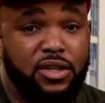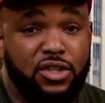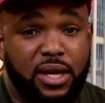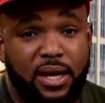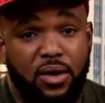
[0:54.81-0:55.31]
in
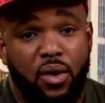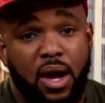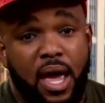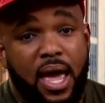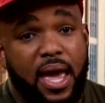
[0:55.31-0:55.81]
jail.
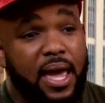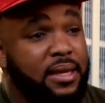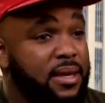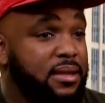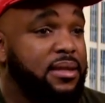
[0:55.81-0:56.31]
Oh.
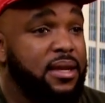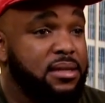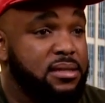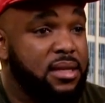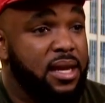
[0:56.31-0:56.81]
And get
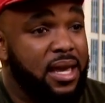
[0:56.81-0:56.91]
this.